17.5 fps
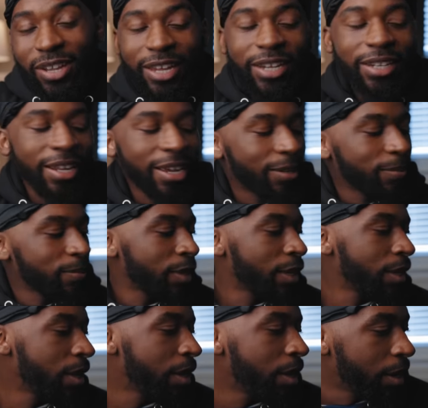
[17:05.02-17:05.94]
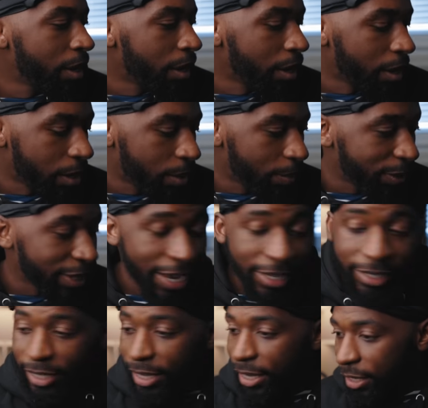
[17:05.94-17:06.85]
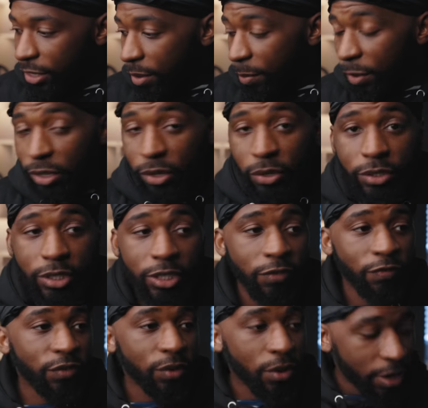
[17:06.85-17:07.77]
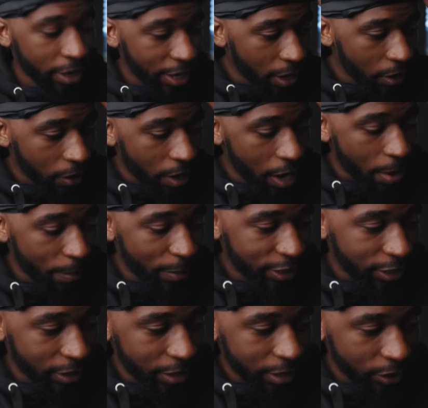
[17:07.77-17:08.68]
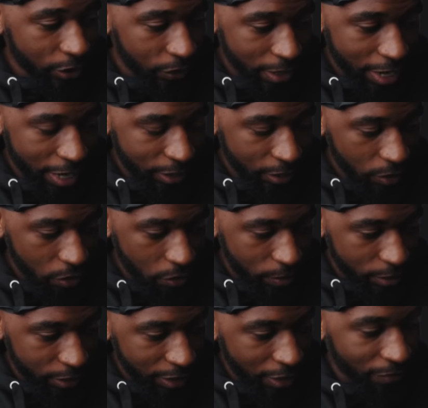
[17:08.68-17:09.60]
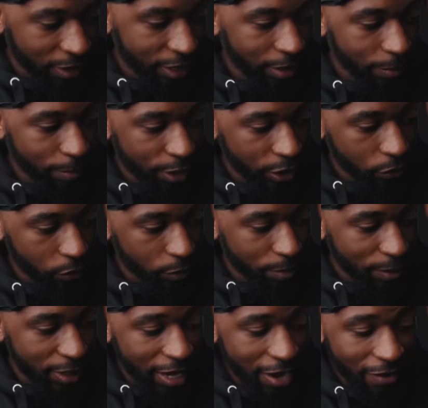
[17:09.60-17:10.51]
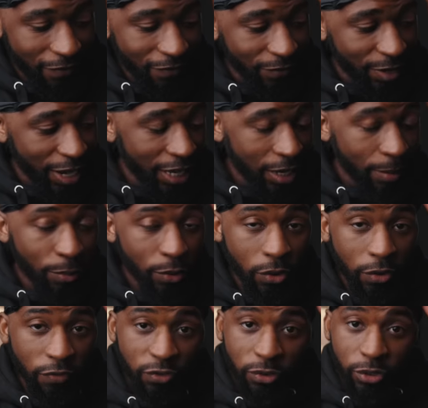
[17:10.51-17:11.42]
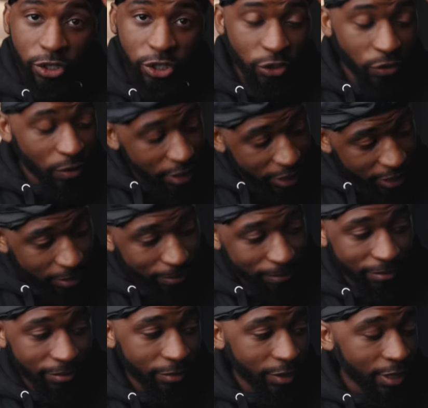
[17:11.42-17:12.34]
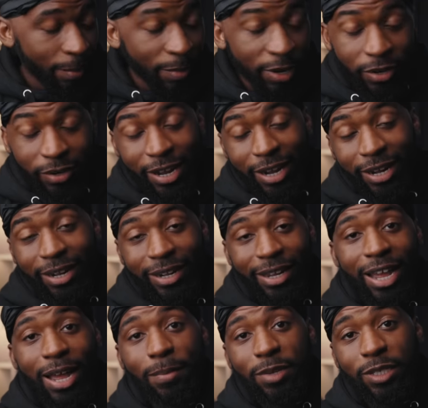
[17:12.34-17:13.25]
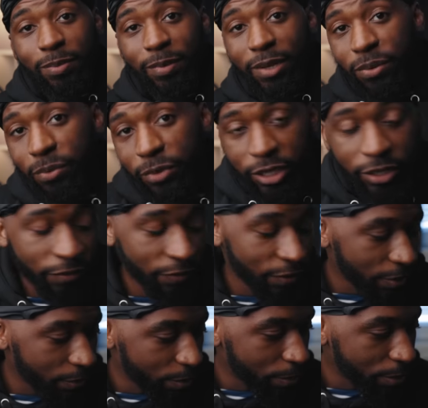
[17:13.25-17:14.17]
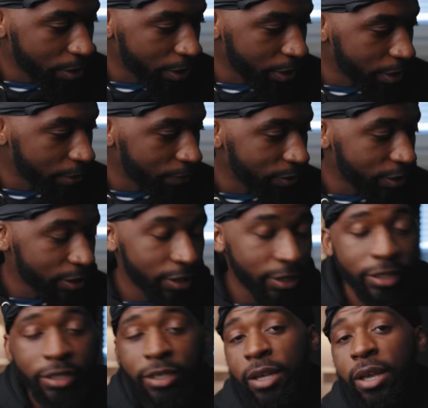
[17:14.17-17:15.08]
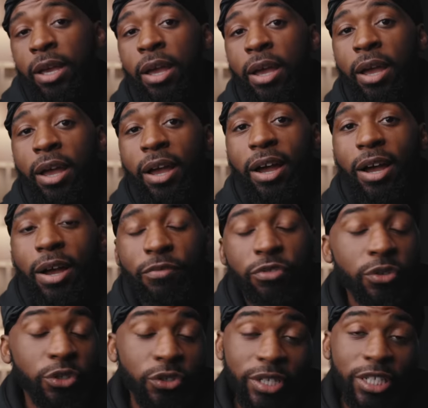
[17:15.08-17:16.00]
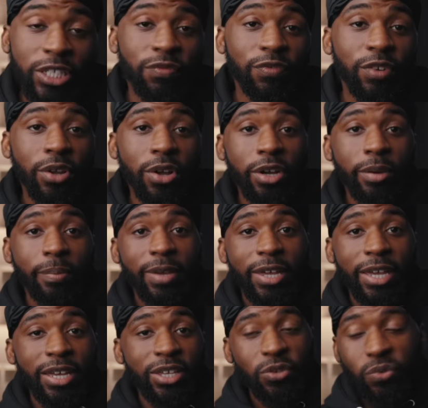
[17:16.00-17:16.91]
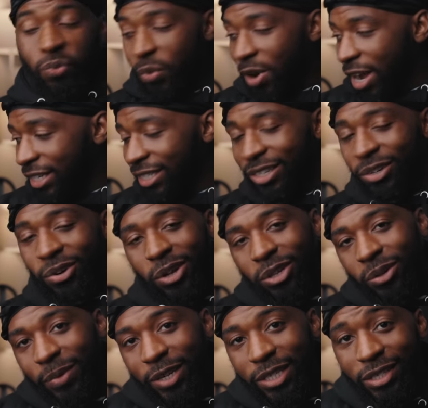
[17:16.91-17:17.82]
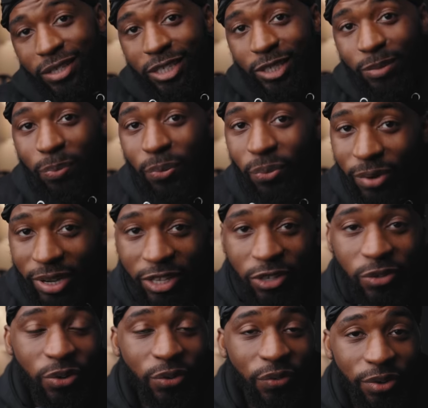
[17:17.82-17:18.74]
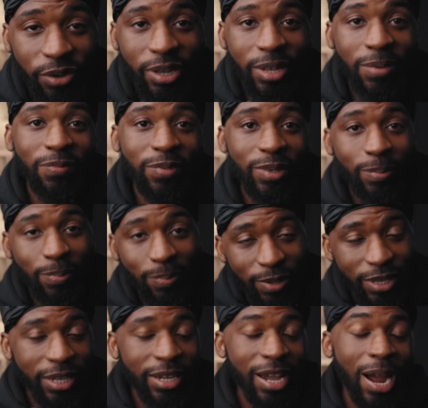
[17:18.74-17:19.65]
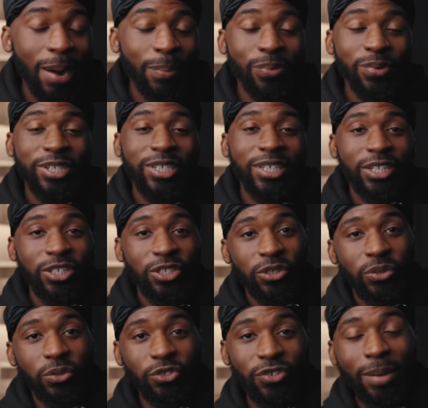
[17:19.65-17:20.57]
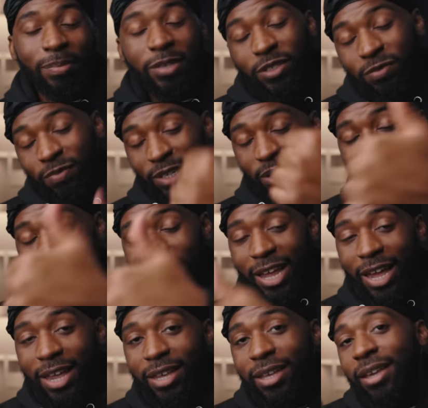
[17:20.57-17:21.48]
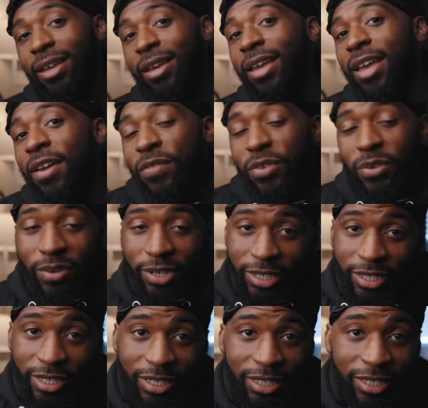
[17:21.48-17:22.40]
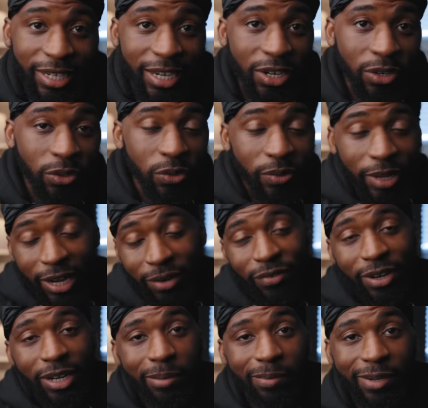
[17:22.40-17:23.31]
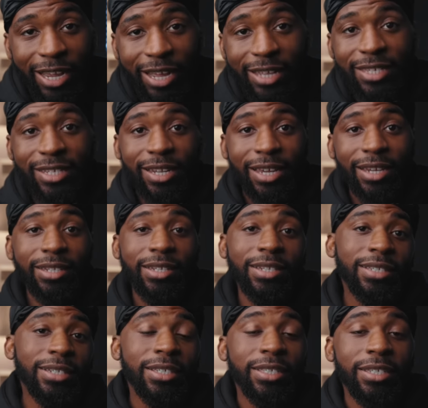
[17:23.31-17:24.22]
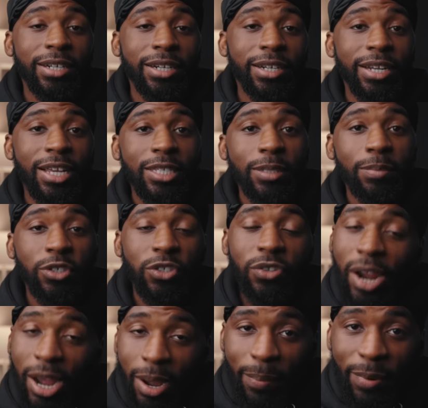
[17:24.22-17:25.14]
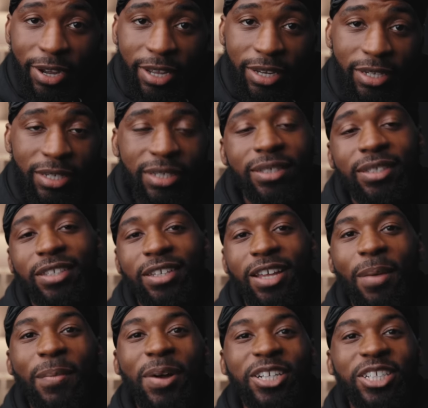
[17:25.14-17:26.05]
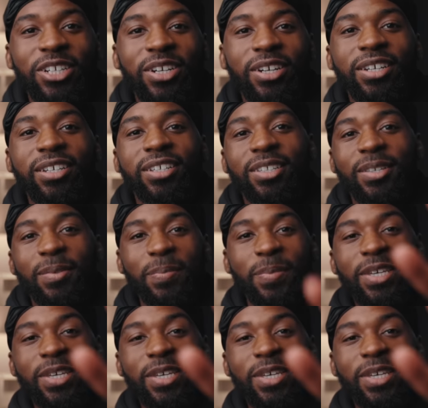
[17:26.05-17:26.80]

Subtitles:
I like that. But that's it, yo. I'ma close this vlog out. I'll make sure to let you guys know when this director merch will be available. If you enjoy it, let me know down in the comments, man, what's your favorite part of this. If you enjoyed this vlog, man, you watched it all the way to this point, you the real MVP. I appreciate you. Drop this video a like. If you're new to the channel, you like random content like this, consider hitting that subscribe button. I'm out, y'all.